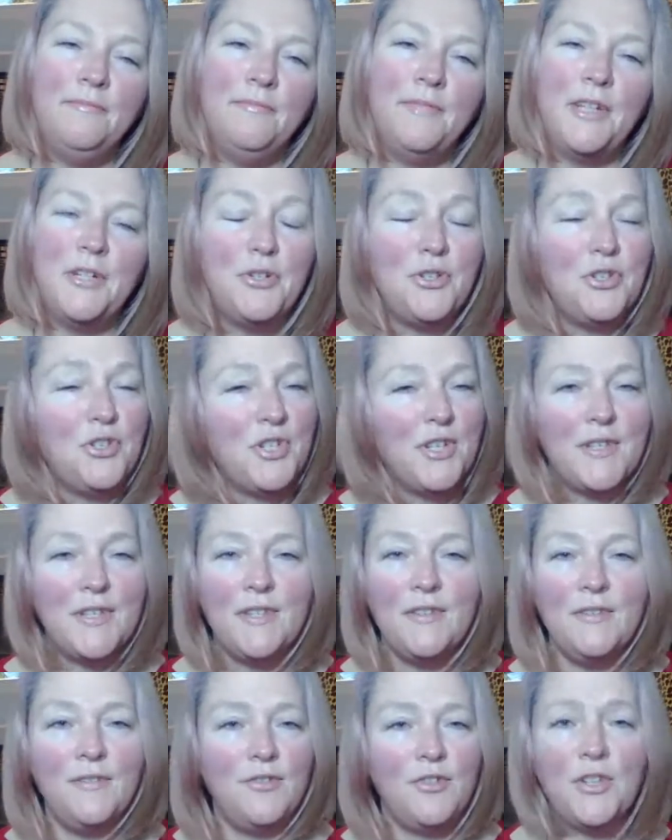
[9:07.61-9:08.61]
there's
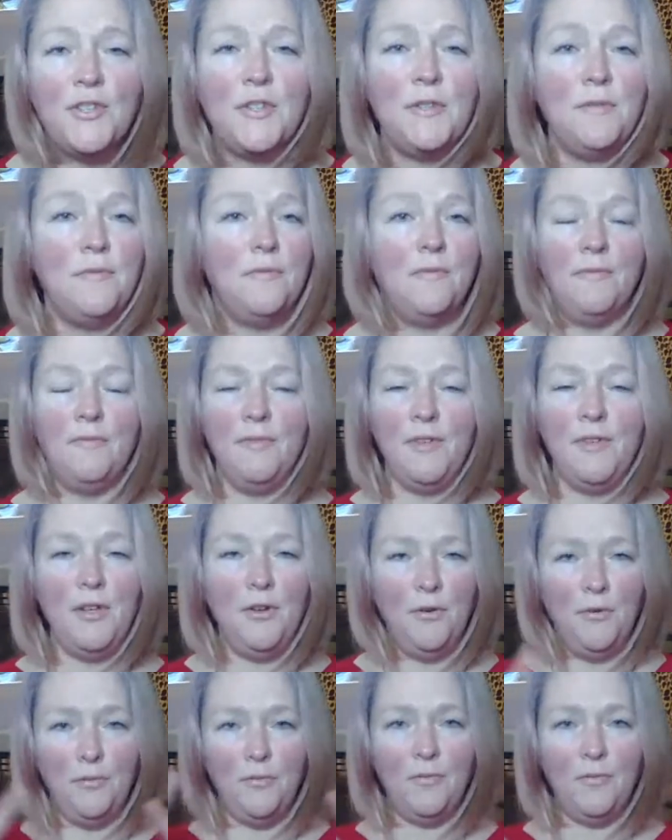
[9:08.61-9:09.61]
just just you
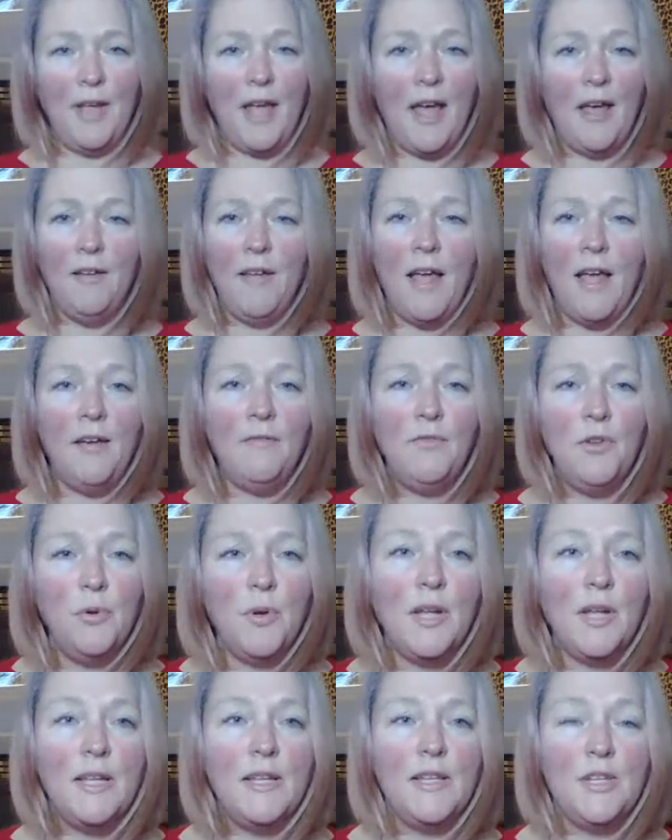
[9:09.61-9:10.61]
know ha- have no
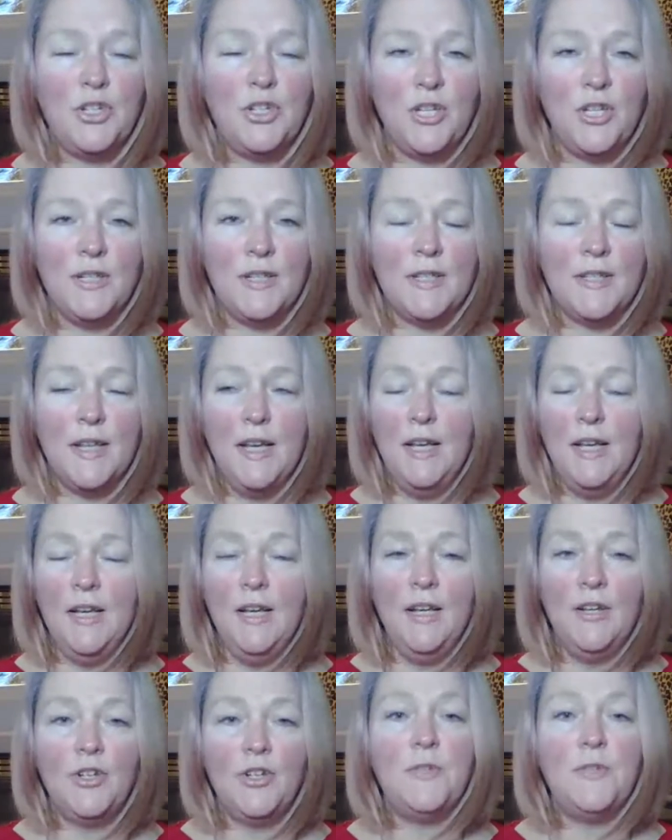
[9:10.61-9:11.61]
conditions
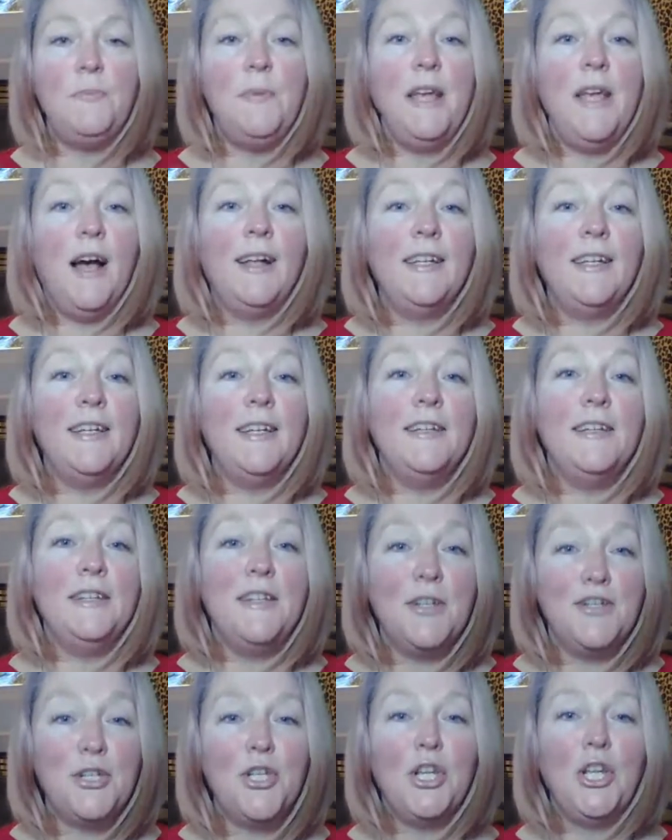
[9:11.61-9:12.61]
just be
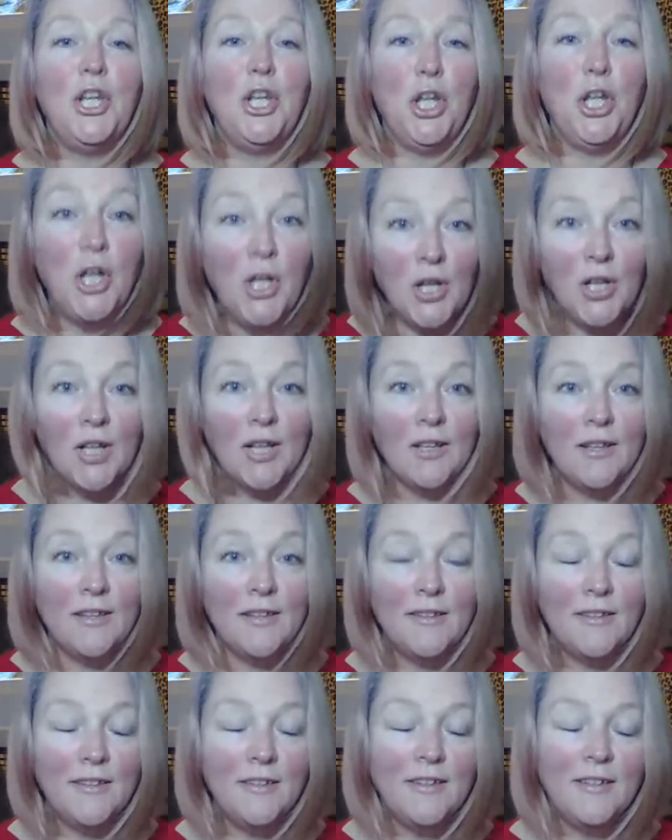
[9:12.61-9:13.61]
unconditional.
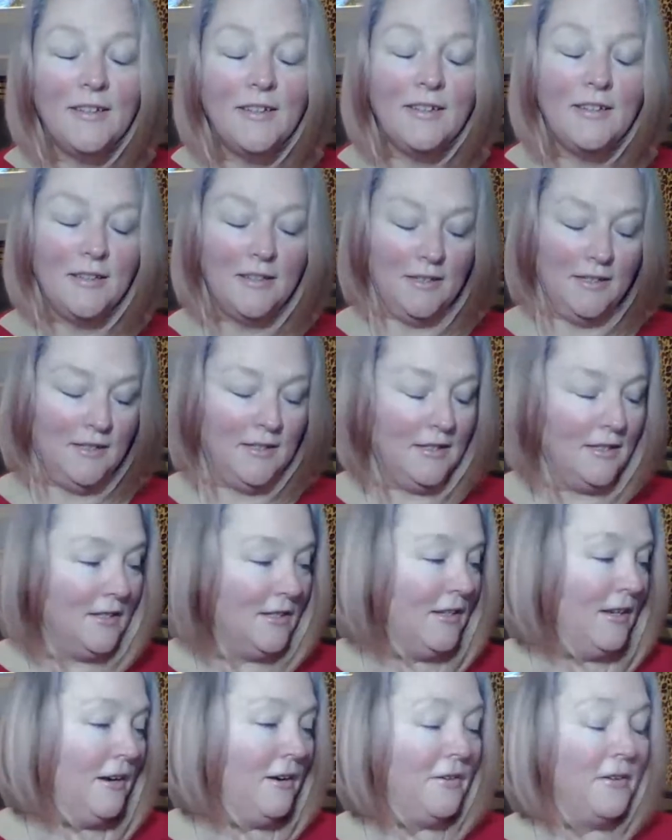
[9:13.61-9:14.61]

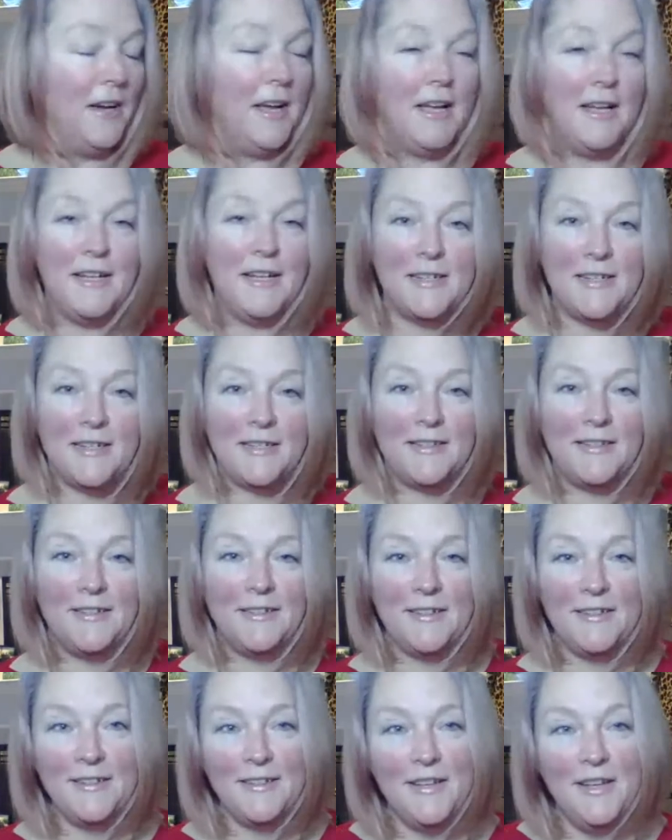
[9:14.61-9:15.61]
All right.
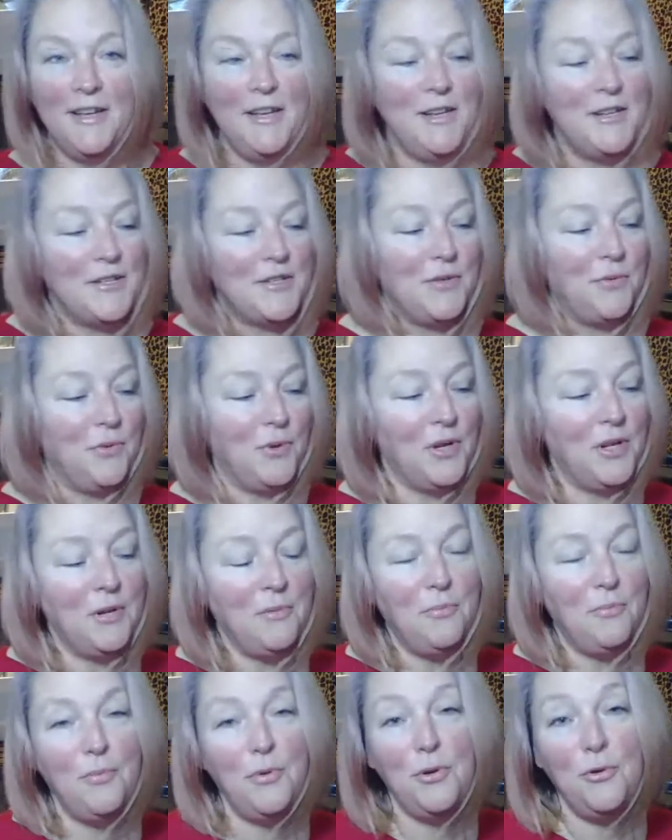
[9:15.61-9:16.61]
So we're going
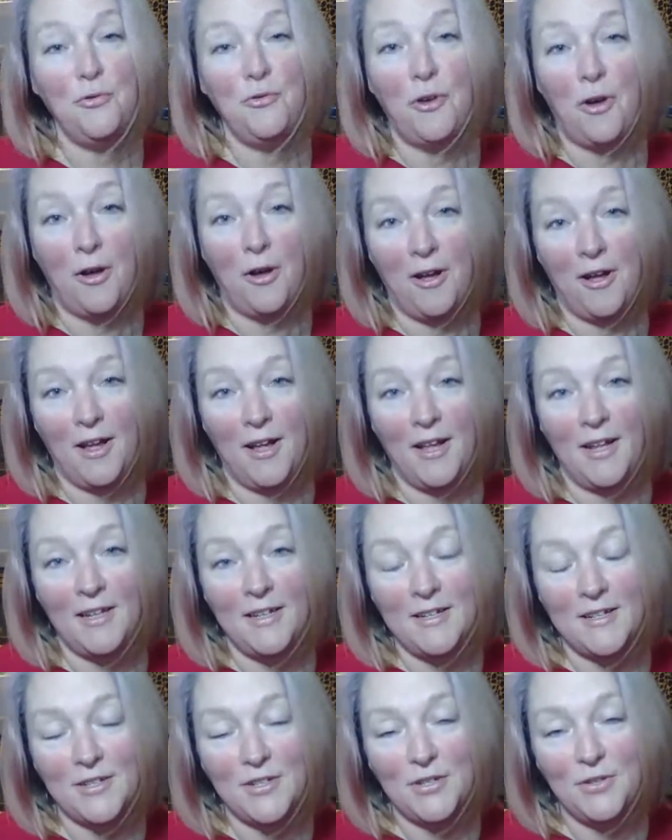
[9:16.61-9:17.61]
to move
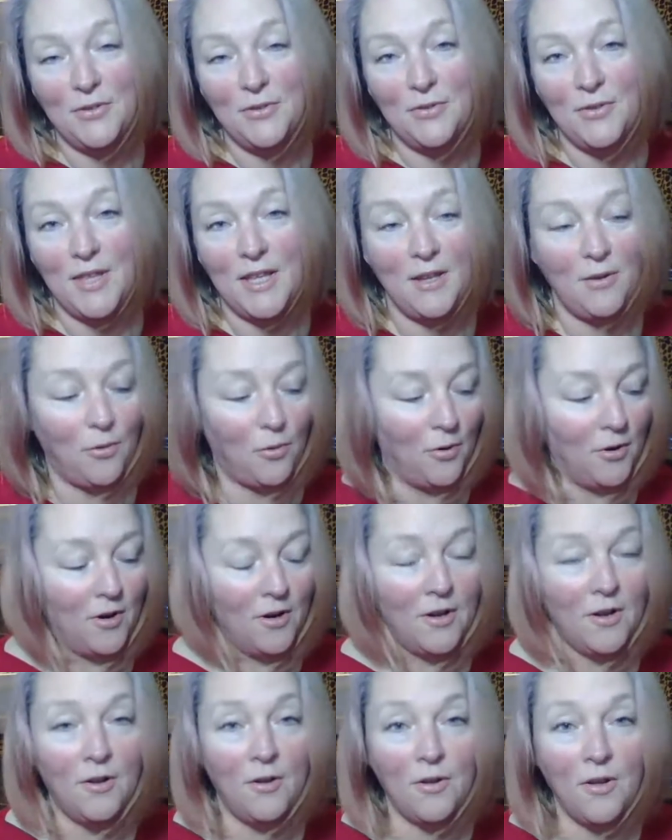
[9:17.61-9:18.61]
on to the
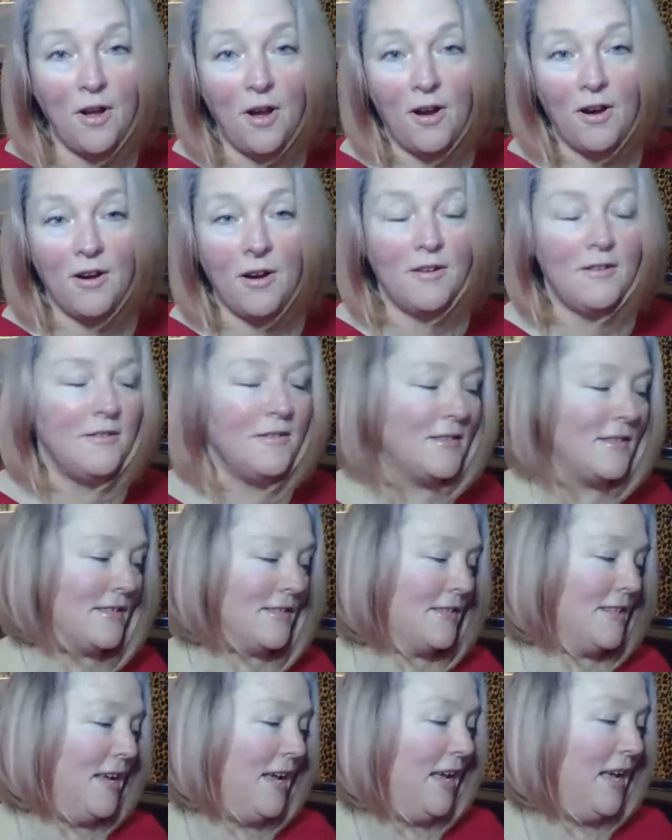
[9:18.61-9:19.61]
oracle
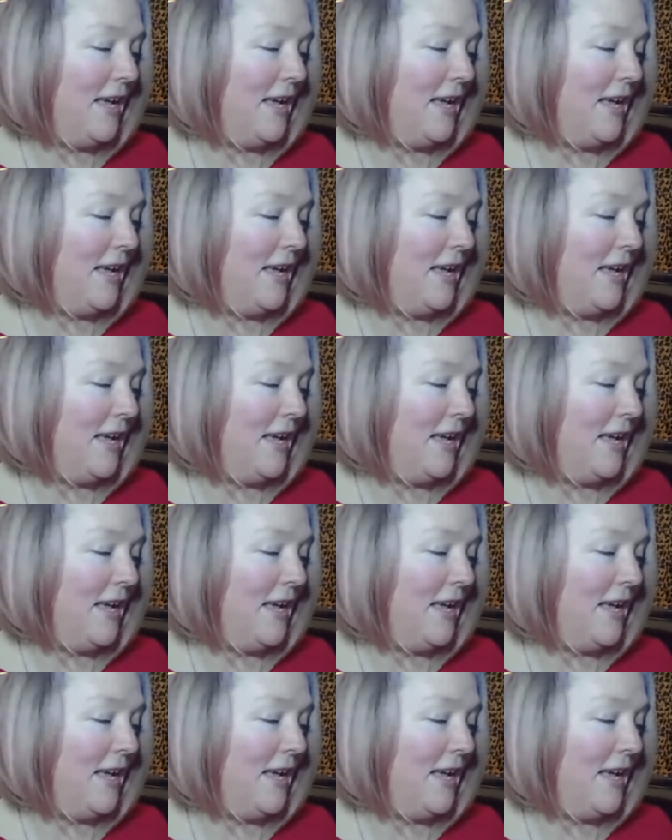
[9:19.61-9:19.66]
cards.